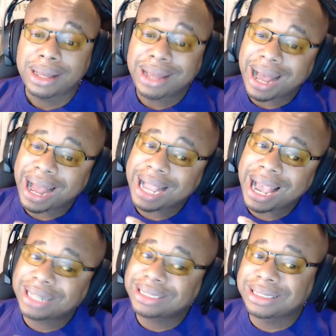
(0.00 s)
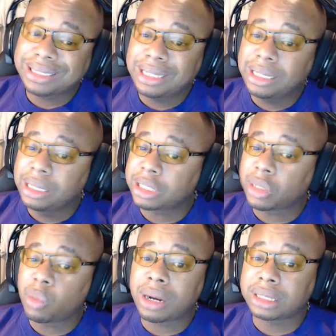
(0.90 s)
I gotta see to
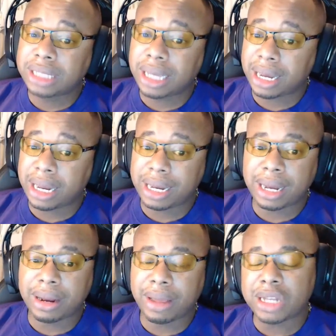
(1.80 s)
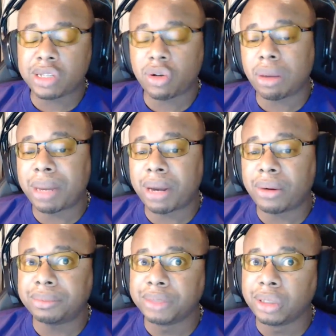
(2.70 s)
what extent, and then if they're talking about,